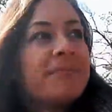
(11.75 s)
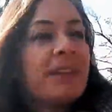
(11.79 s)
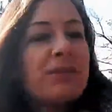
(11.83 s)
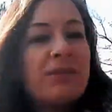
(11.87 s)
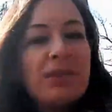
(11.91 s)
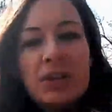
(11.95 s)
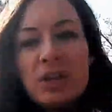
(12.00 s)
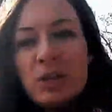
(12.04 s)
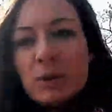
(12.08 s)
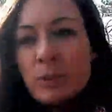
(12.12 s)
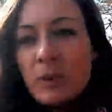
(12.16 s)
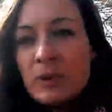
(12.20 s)

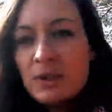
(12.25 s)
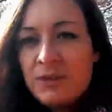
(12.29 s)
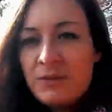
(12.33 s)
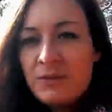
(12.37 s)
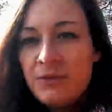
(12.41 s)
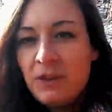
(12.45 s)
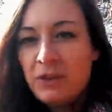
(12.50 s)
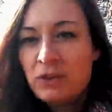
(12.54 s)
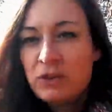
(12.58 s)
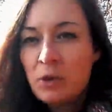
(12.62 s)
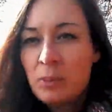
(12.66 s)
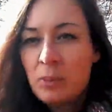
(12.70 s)
very
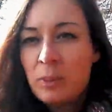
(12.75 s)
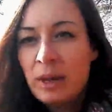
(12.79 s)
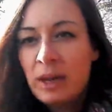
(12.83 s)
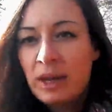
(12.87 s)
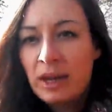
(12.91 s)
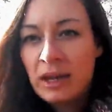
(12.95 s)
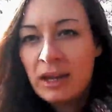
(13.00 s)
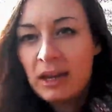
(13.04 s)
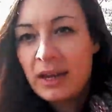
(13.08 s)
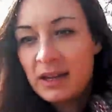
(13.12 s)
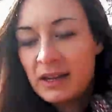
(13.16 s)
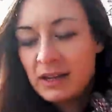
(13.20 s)
specific
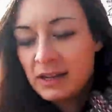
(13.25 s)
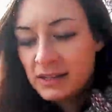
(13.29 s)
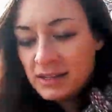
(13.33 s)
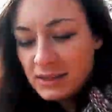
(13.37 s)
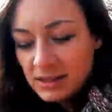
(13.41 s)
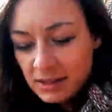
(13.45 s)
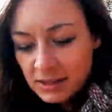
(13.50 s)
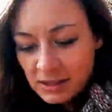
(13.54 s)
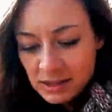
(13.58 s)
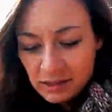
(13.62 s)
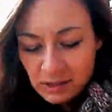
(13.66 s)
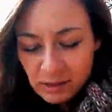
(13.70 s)
topic, and I
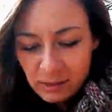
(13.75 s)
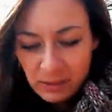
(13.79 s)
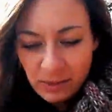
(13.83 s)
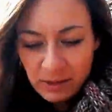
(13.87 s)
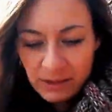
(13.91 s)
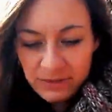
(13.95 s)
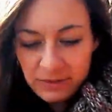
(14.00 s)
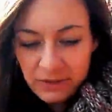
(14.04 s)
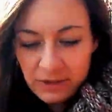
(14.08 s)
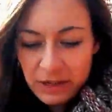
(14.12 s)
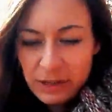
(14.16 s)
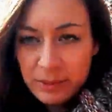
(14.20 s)
see this
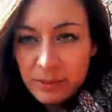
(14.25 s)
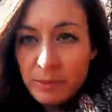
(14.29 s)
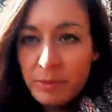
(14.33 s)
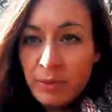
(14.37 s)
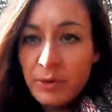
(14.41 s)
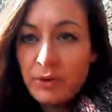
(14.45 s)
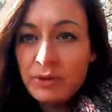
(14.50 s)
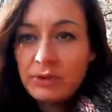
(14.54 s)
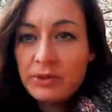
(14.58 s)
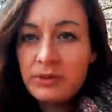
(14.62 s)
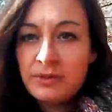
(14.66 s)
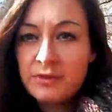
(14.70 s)
topic very
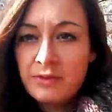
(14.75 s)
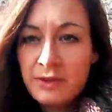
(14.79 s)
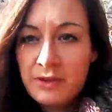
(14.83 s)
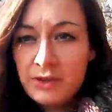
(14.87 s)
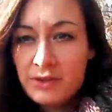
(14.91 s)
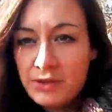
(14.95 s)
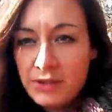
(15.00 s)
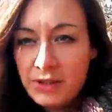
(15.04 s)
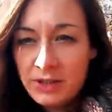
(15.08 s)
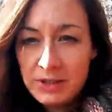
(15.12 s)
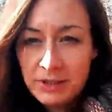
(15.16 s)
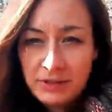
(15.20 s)
important, very
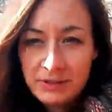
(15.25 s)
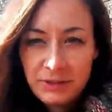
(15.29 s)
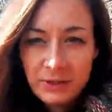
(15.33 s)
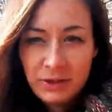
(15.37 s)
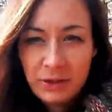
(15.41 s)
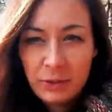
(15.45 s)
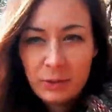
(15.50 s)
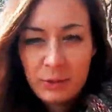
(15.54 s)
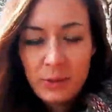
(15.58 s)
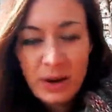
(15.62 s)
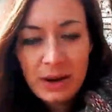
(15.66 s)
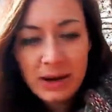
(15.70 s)

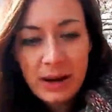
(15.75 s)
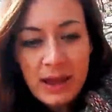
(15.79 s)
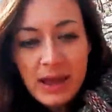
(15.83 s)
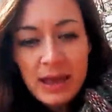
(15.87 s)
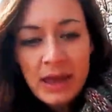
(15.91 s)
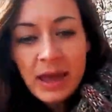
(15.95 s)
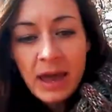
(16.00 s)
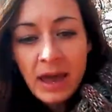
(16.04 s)
significant one.